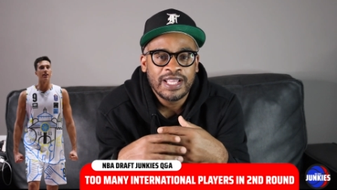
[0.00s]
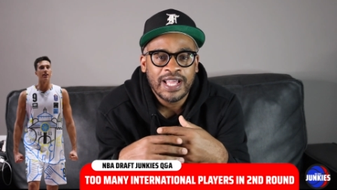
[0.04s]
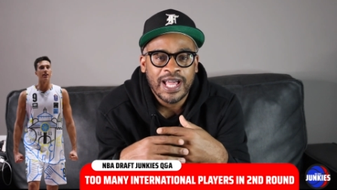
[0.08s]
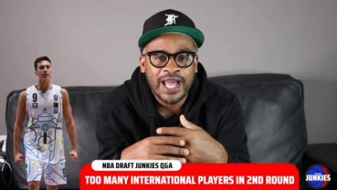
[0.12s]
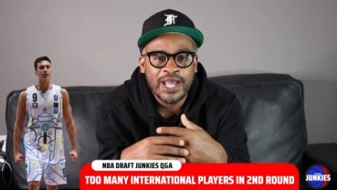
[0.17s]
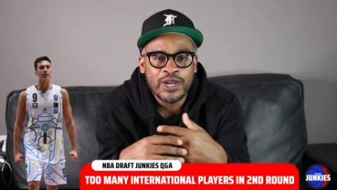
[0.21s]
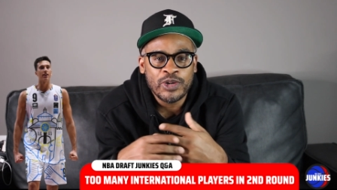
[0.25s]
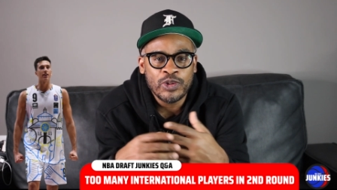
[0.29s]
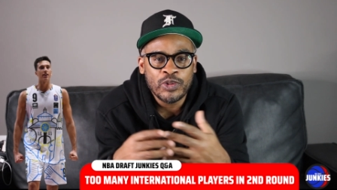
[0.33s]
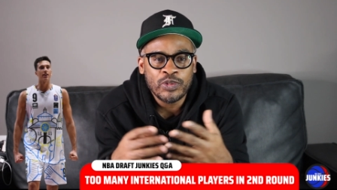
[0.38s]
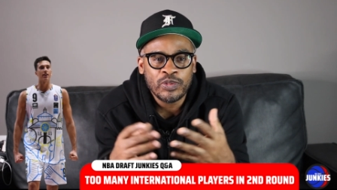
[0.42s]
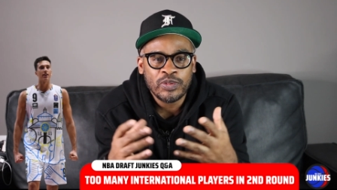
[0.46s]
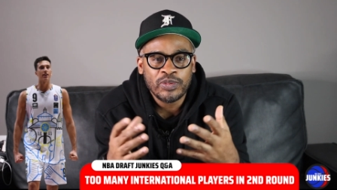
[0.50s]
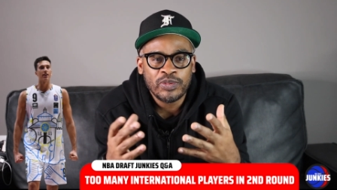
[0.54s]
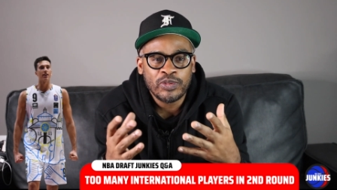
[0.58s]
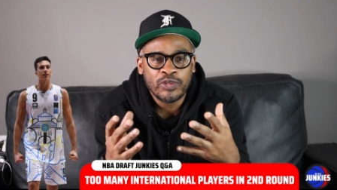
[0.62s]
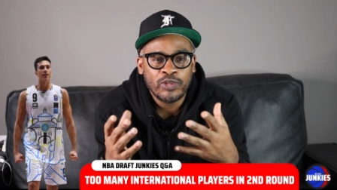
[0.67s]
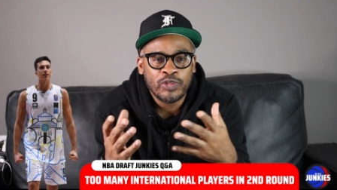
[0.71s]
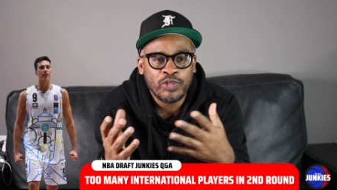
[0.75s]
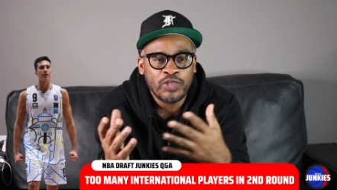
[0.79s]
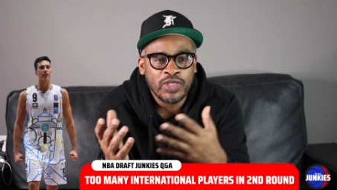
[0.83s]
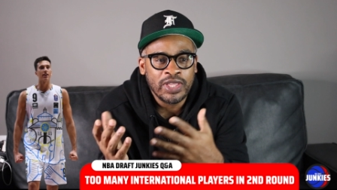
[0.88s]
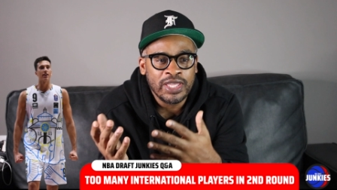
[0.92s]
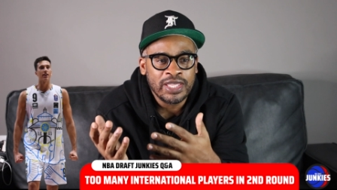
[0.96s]
I don't
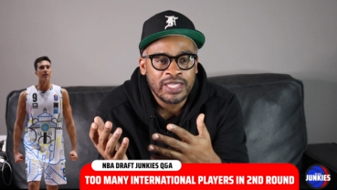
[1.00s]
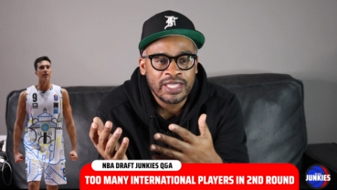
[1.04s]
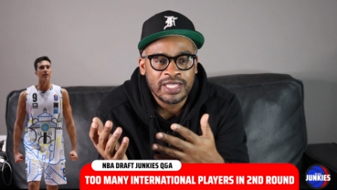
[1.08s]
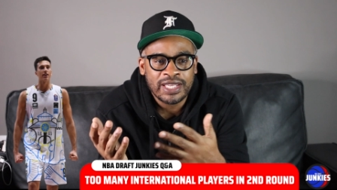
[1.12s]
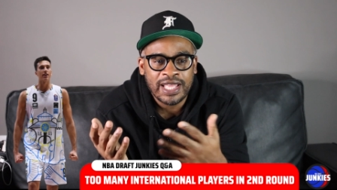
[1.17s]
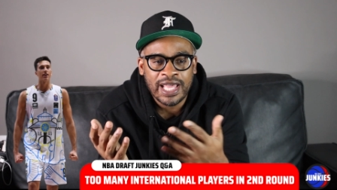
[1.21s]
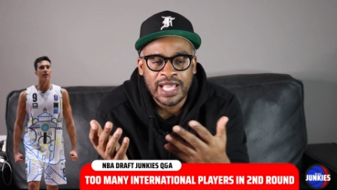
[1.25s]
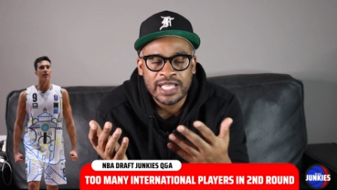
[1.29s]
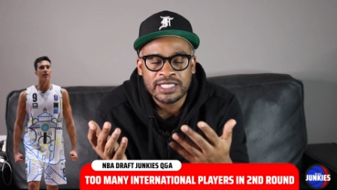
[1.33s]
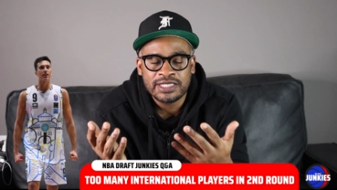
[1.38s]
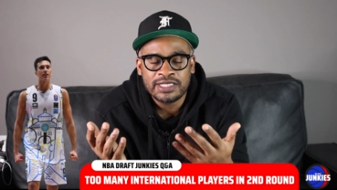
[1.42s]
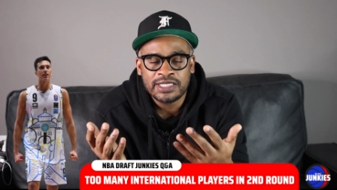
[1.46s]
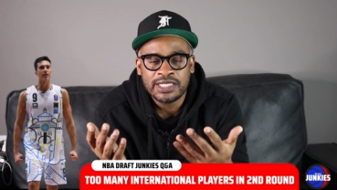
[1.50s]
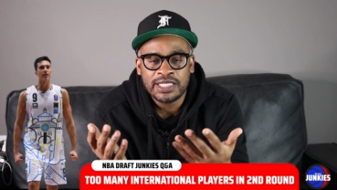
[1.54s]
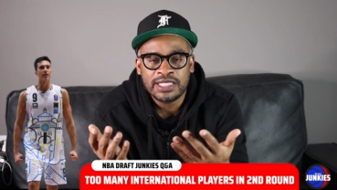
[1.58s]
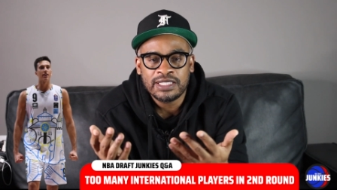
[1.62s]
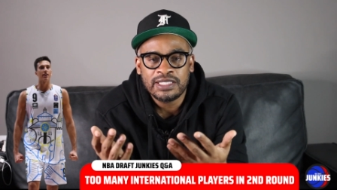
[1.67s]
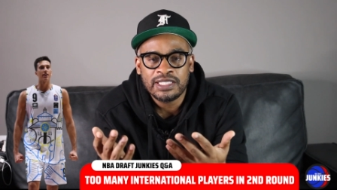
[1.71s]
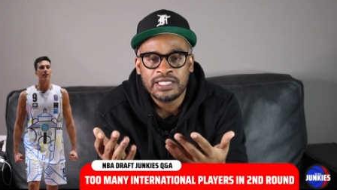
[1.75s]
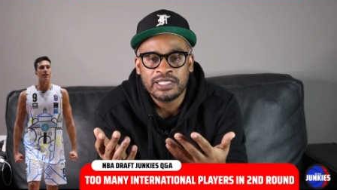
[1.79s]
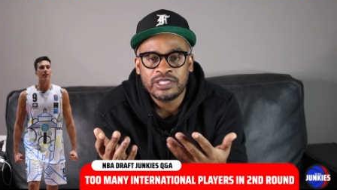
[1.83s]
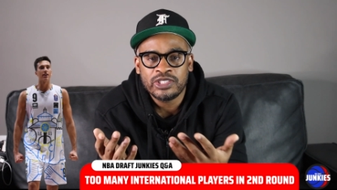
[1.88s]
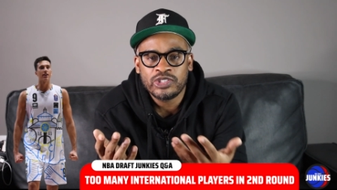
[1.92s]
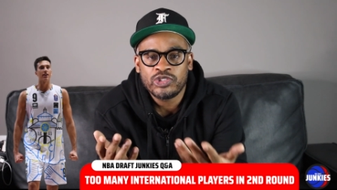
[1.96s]
think it has
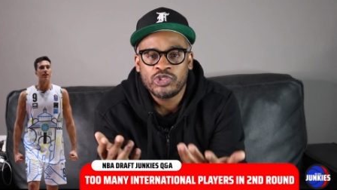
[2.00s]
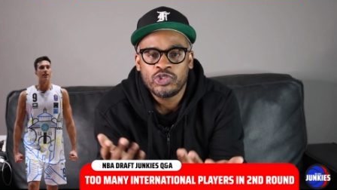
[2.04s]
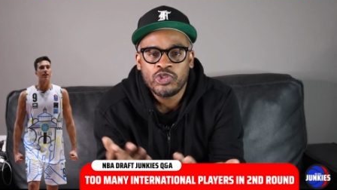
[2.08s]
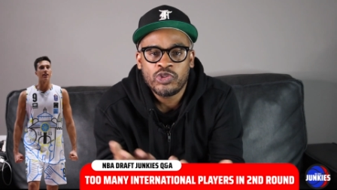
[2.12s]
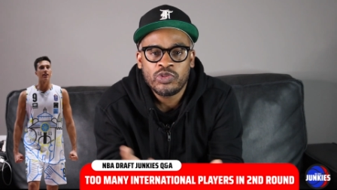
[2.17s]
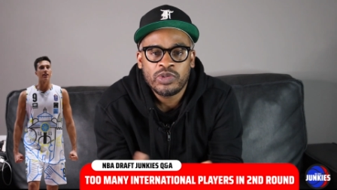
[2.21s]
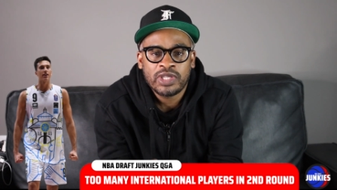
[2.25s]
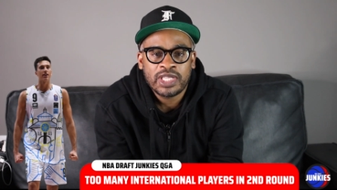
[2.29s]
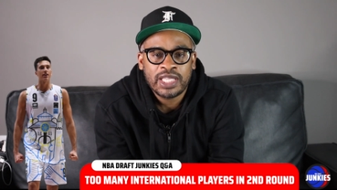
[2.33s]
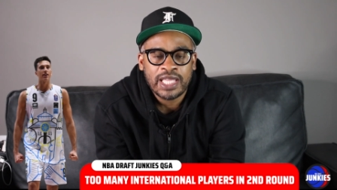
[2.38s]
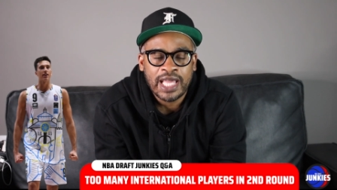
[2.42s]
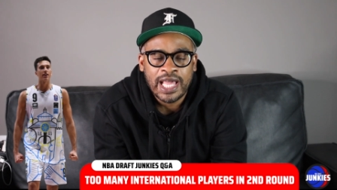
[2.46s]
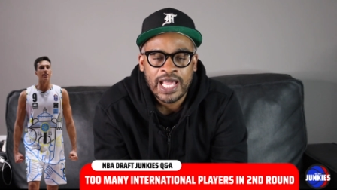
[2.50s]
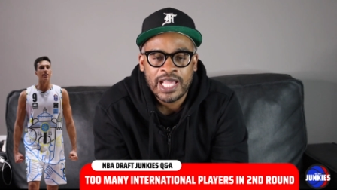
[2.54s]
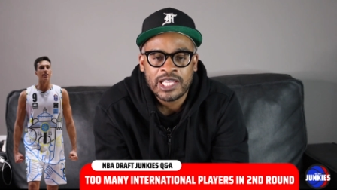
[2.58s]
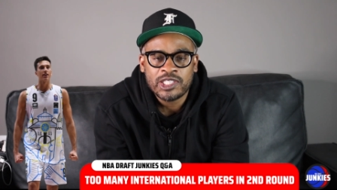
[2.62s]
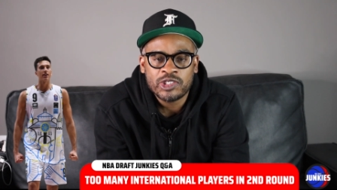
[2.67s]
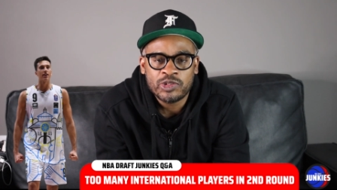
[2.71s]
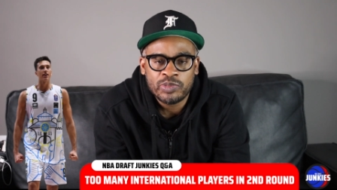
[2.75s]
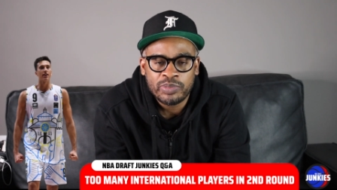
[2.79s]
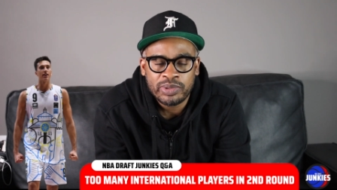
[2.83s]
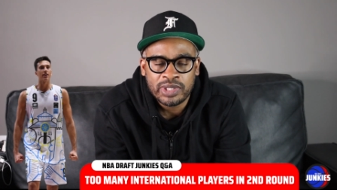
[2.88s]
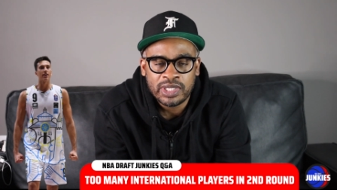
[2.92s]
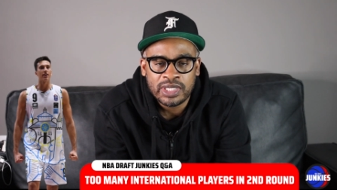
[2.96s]
anything to do with
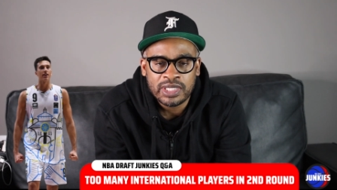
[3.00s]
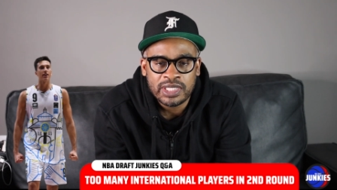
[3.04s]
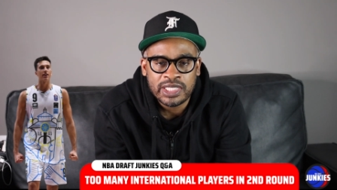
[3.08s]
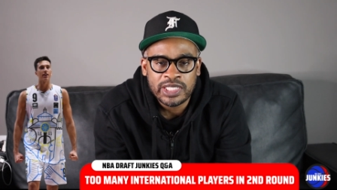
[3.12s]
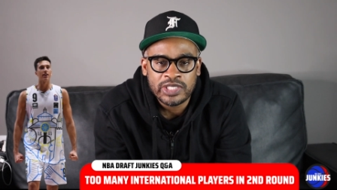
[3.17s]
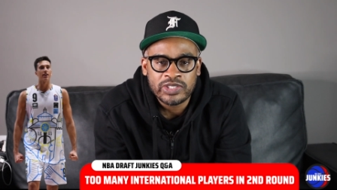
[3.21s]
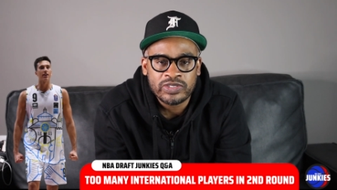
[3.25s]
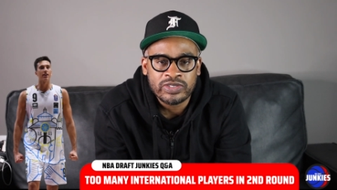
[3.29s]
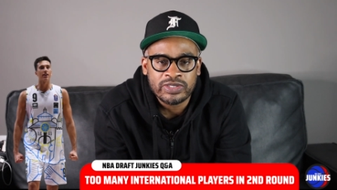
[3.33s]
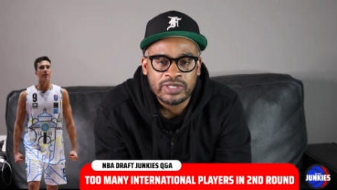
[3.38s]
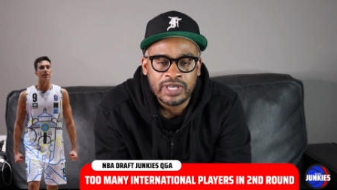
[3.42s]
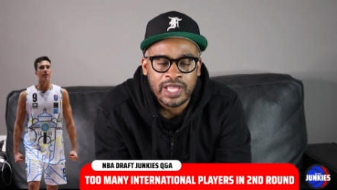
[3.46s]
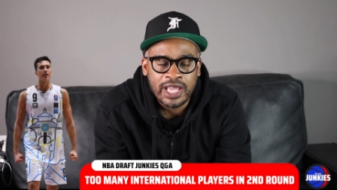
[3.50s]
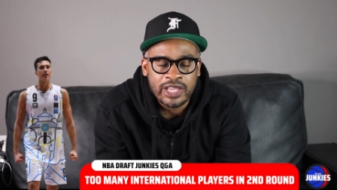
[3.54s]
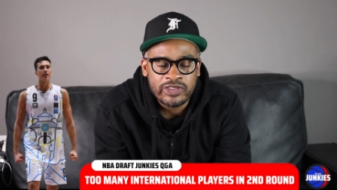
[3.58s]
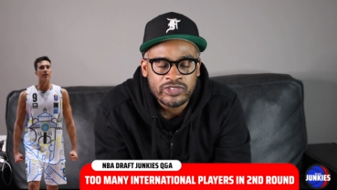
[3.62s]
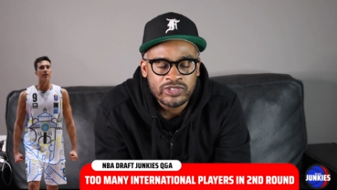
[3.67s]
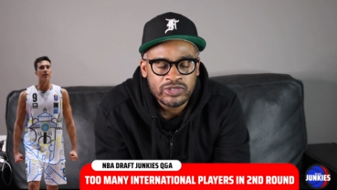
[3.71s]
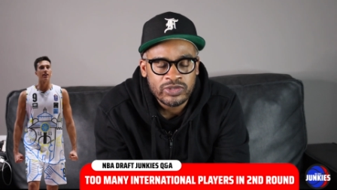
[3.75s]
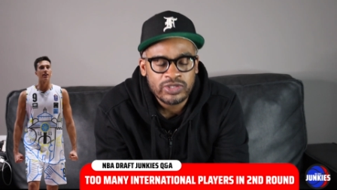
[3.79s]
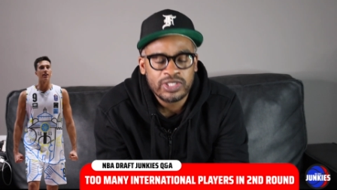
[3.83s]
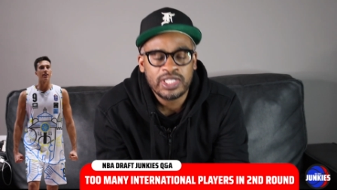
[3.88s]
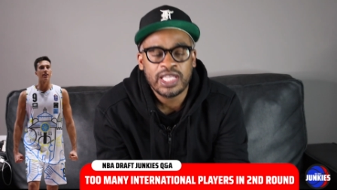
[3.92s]
guys being international.